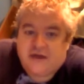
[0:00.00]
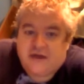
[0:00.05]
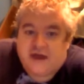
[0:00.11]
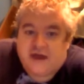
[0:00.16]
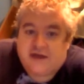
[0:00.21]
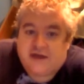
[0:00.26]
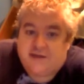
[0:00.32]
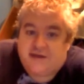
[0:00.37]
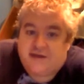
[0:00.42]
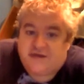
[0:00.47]

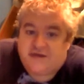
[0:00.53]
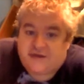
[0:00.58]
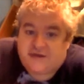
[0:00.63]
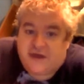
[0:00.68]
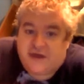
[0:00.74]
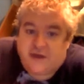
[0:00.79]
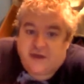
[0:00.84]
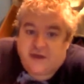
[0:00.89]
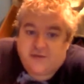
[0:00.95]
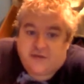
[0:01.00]
any bad
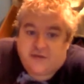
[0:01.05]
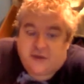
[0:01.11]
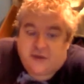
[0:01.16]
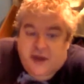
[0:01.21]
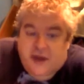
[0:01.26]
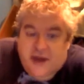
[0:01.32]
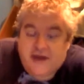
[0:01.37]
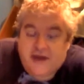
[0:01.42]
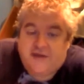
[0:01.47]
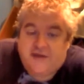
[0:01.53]
subs, or
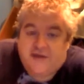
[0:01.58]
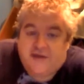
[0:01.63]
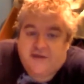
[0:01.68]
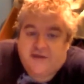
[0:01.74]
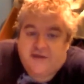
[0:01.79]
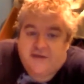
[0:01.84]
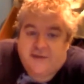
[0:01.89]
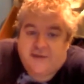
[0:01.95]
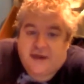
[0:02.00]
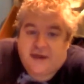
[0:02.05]
anything
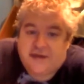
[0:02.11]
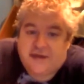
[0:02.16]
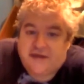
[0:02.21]
from that.